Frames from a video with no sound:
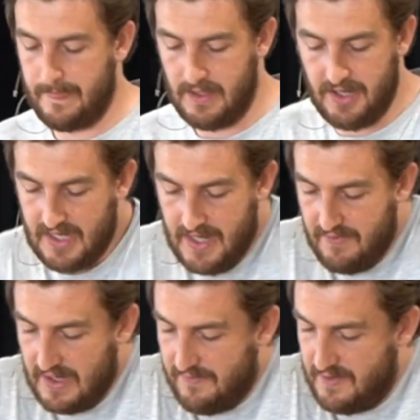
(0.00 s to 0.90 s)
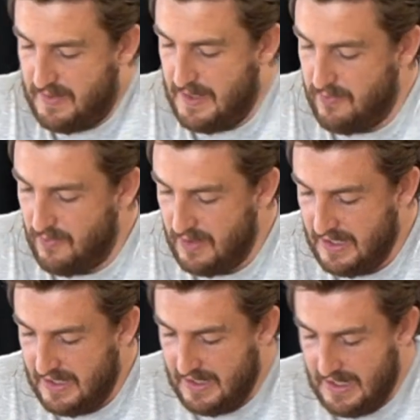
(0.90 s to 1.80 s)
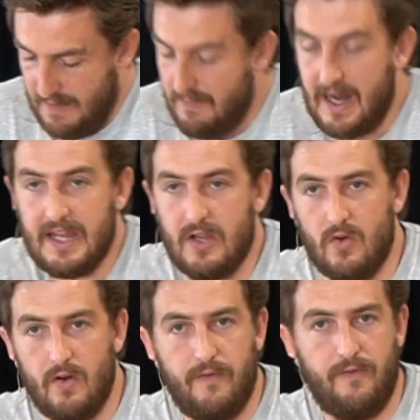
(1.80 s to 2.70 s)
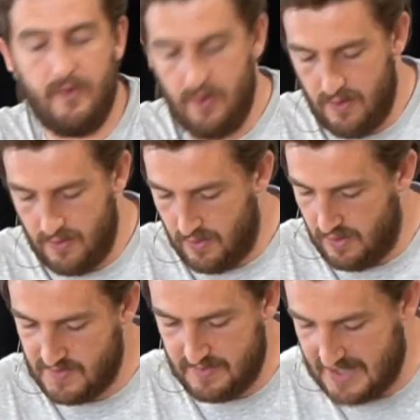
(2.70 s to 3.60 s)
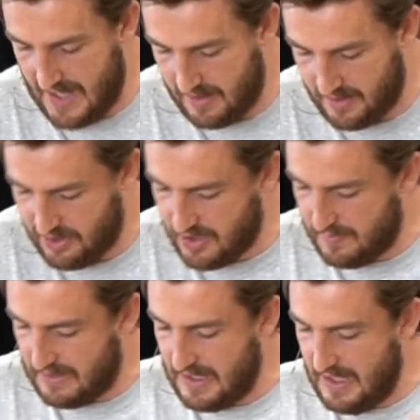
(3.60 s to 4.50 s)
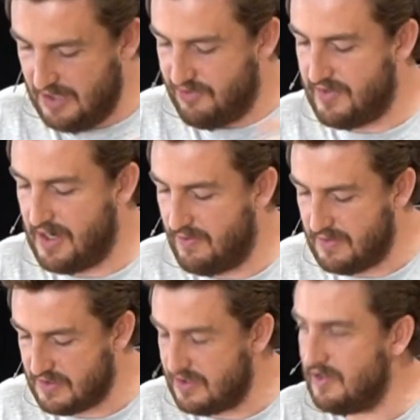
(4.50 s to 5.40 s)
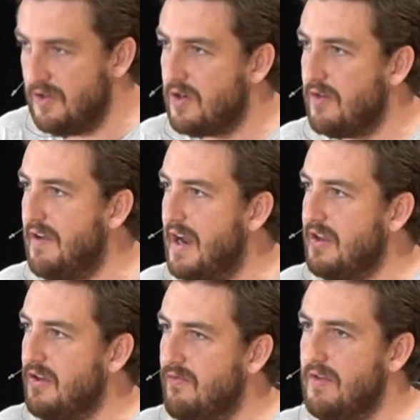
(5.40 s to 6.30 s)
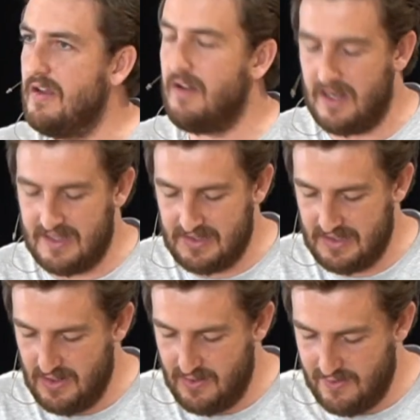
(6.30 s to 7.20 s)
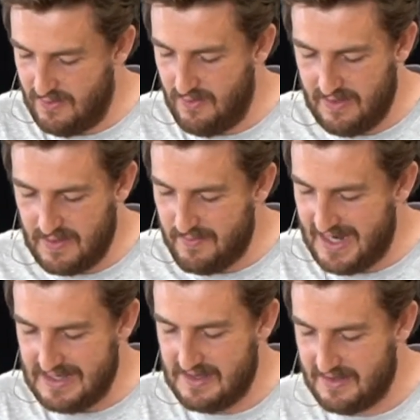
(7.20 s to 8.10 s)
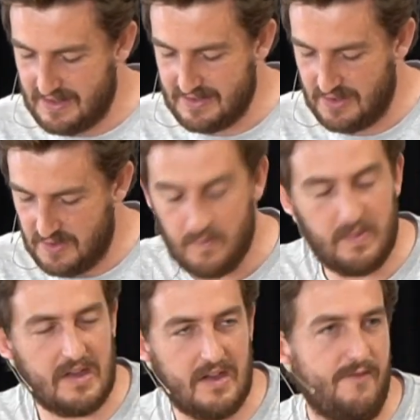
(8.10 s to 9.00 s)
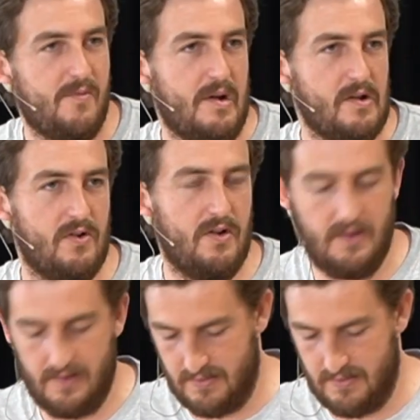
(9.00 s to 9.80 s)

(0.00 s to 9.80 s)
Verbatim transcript: You can even give to people in money or food or hospitality. You can be generous because you look around and you realize all the amazing things that you've been given by God.